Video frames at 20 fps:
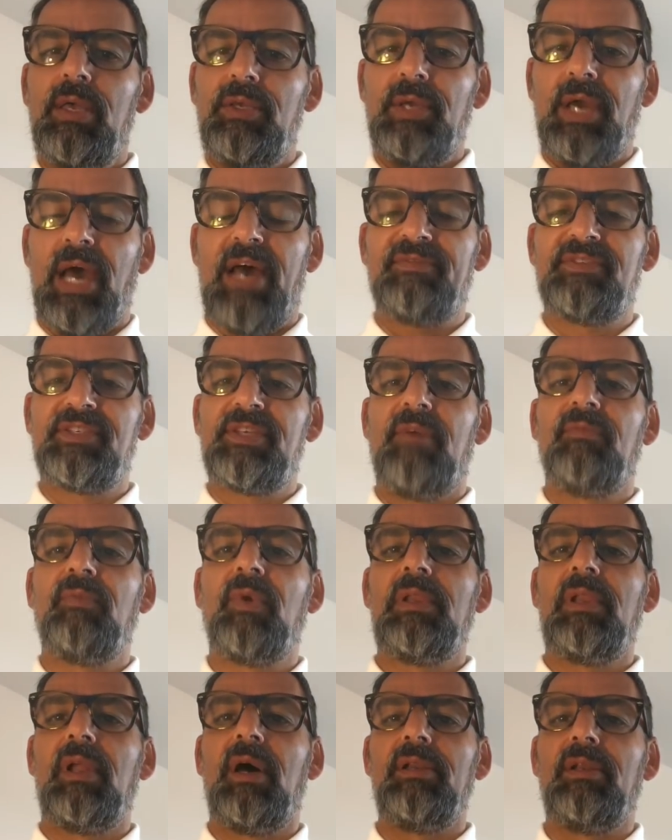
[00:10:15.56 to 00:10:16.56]
you have
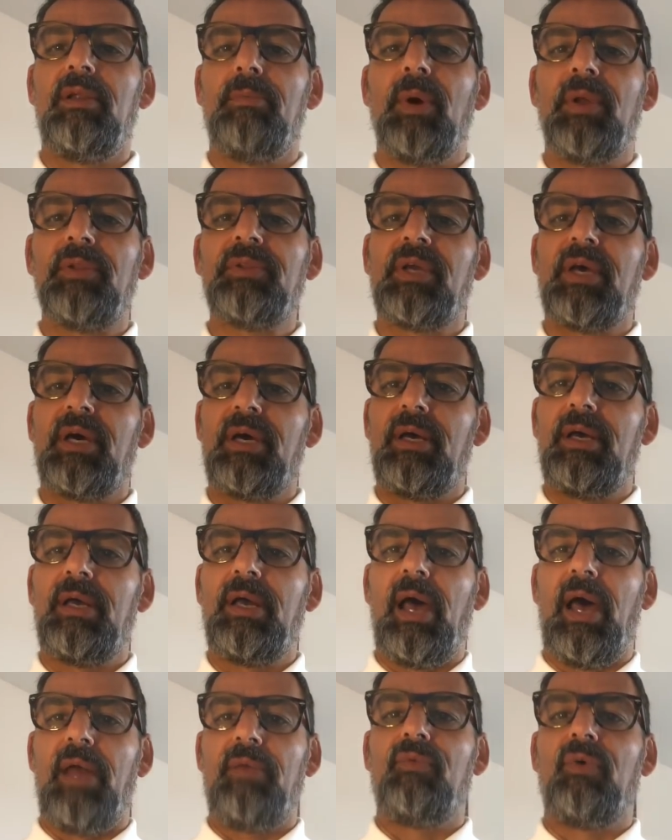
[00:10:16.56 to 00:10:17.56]
someone like Lobotka
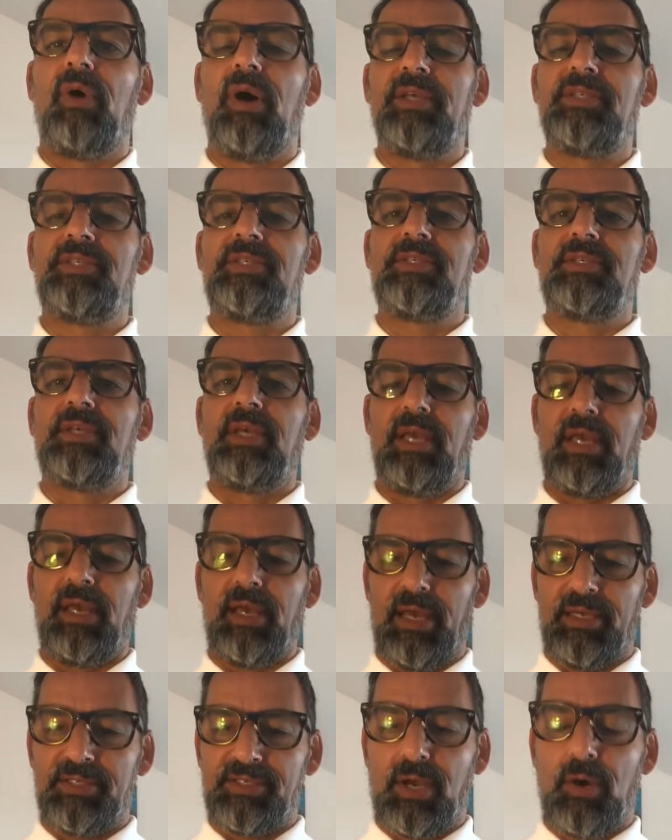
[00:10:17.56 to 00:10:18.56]
and Rice
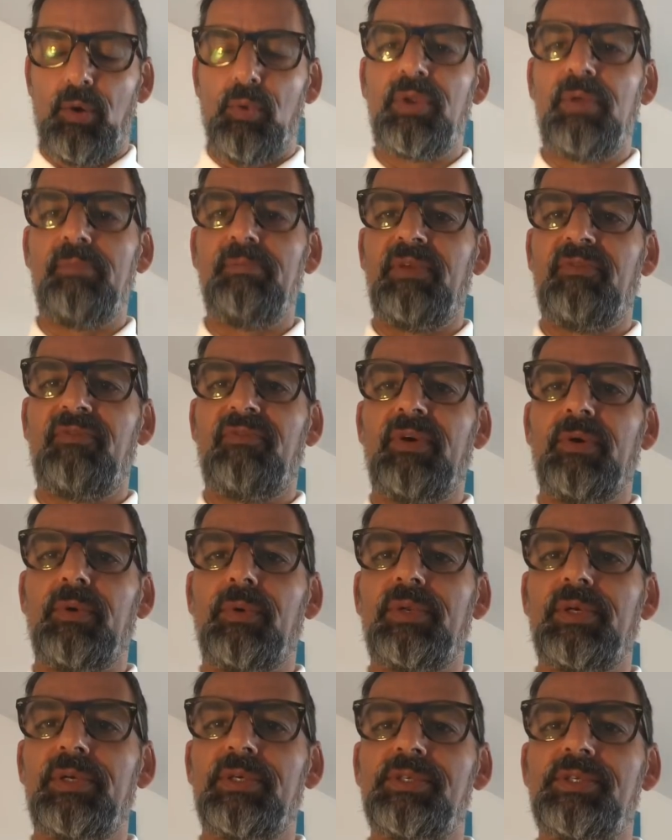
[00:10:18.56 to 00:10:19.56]
as holding
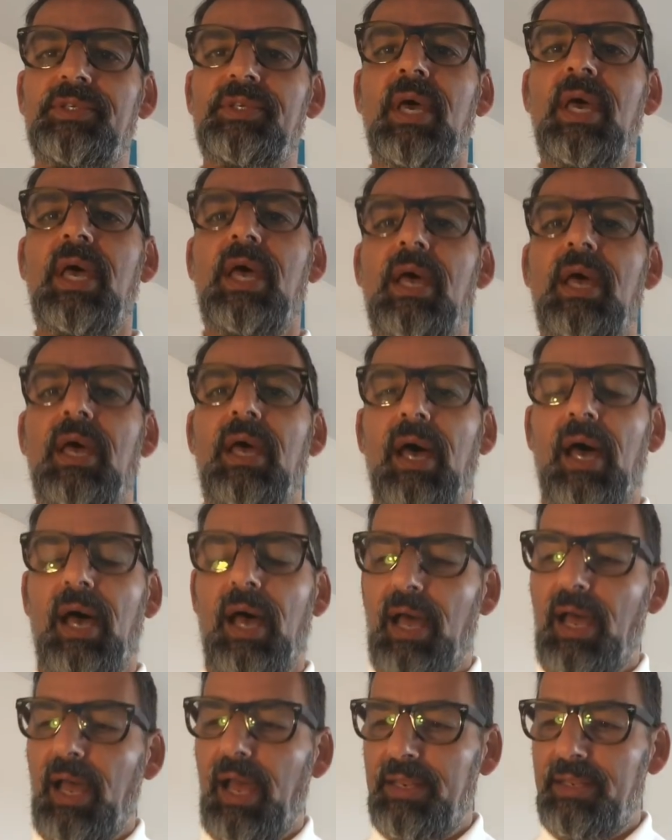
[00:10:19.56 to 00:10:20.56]
midfielders,
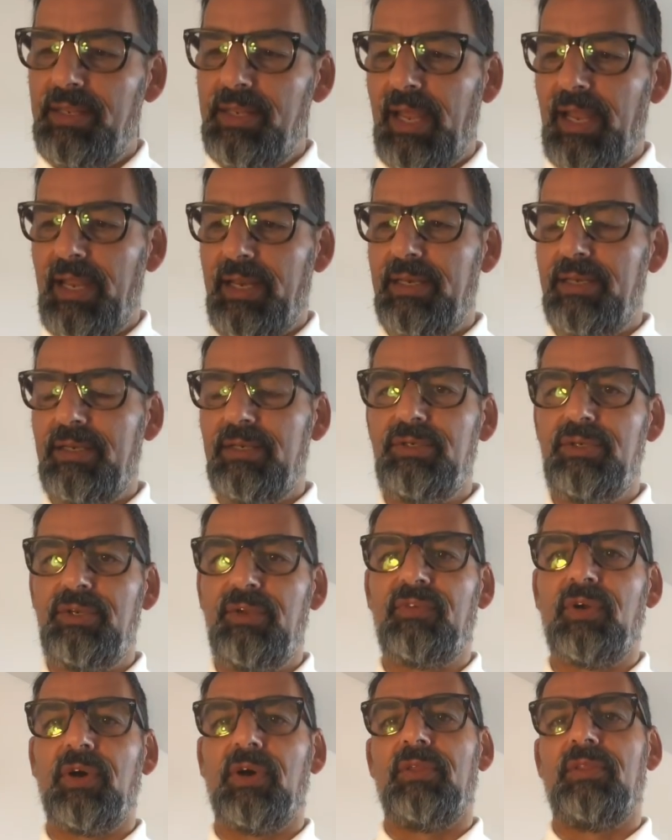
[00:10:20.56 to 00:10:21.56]
and then
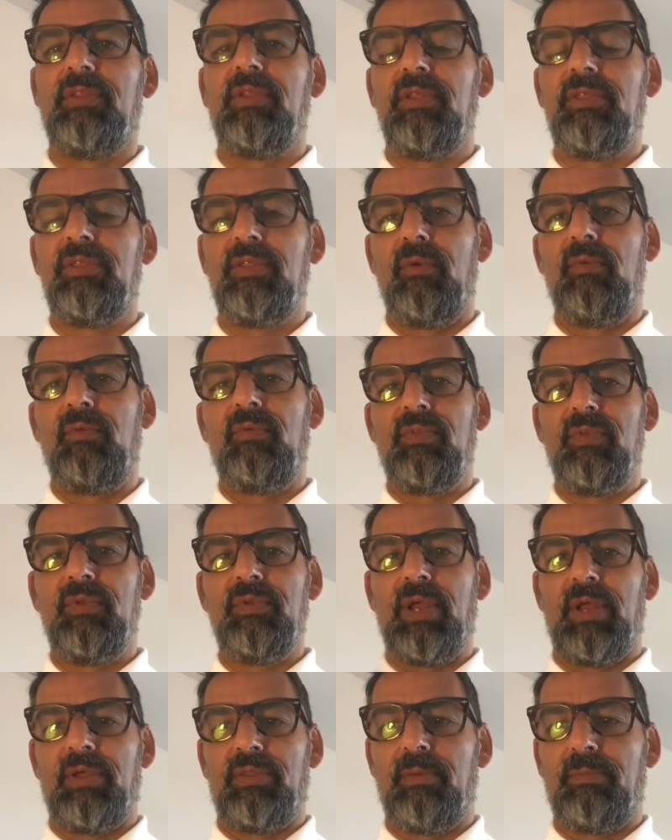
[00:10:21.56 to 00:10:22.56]
you've got the
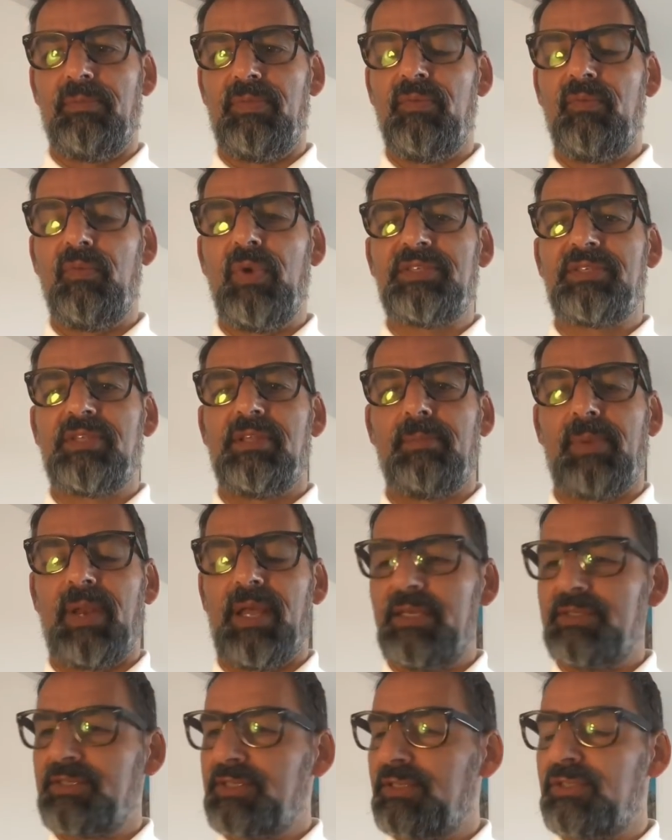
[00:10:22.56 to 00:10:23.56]
rest of the
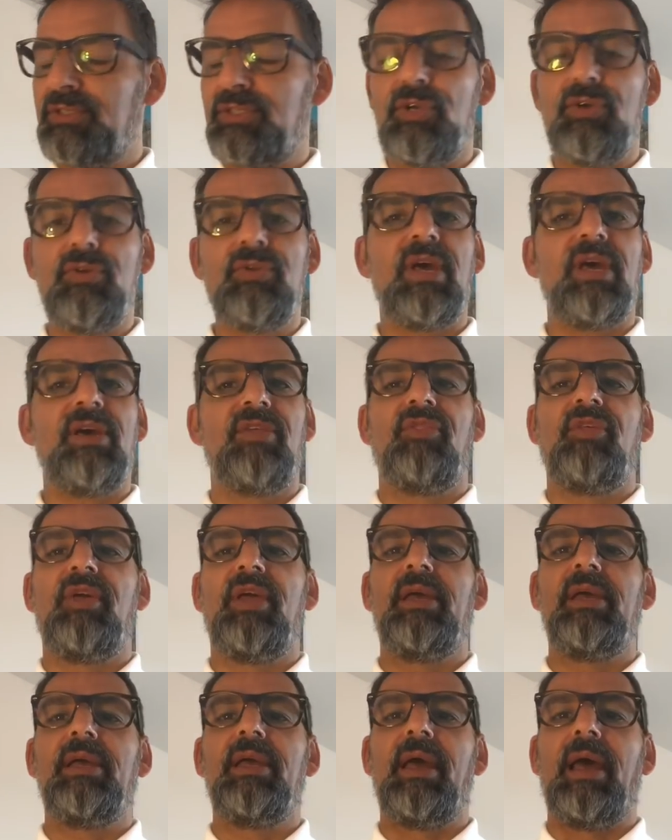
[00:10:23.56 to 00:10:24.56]
players to do their
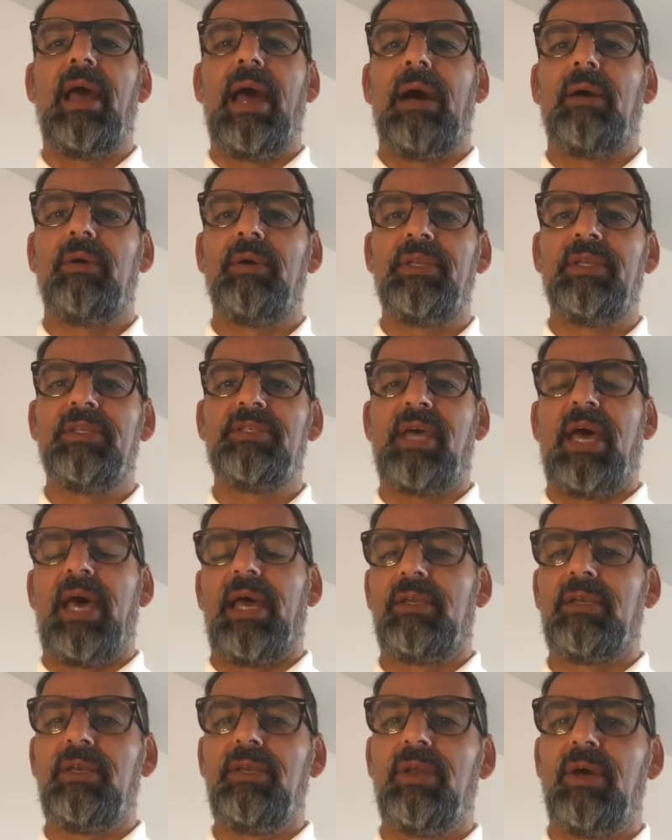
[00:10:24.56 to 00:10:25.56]
thing out in
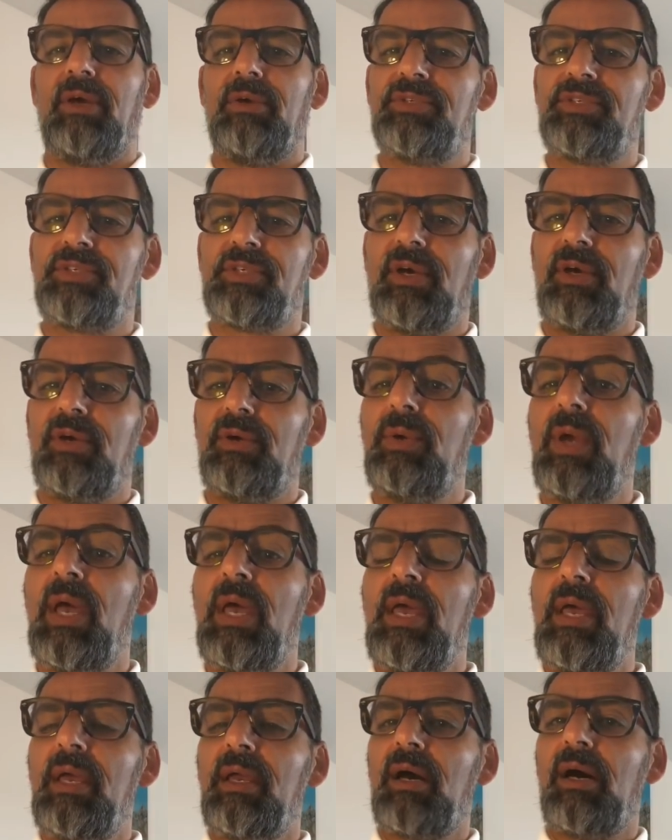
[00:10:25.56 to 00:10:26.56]
attack. You know, so
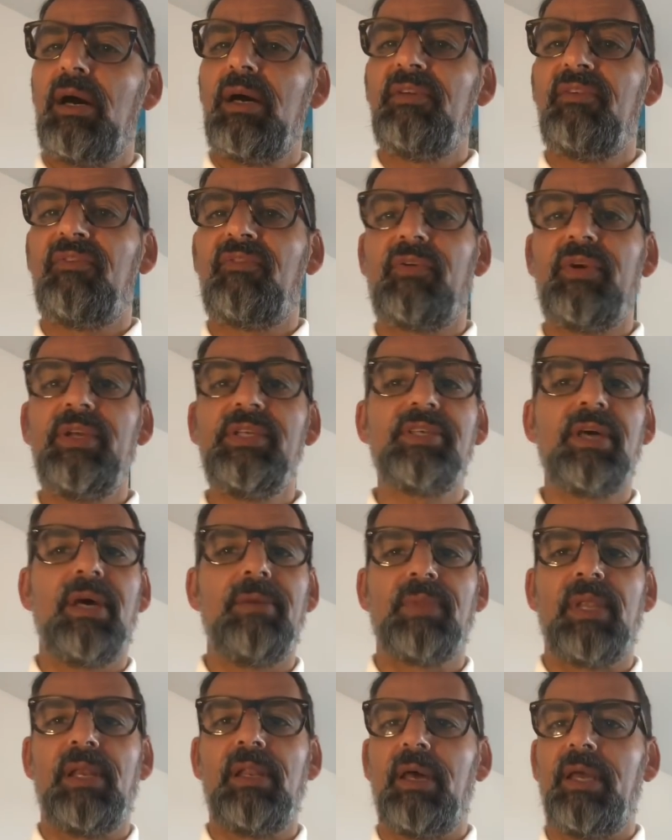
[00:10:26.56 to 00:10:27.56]
kind of frees
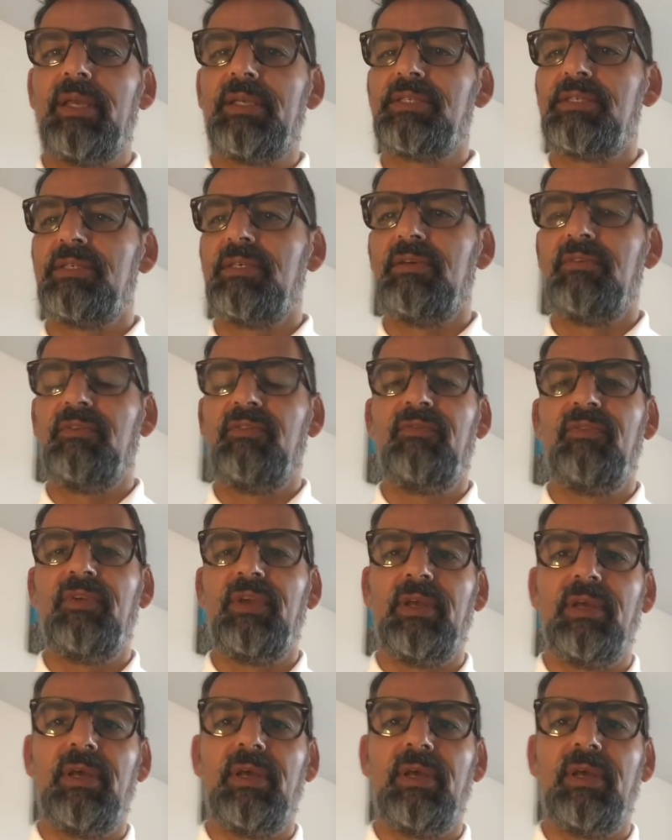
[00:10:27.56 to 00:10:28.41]
up the likes of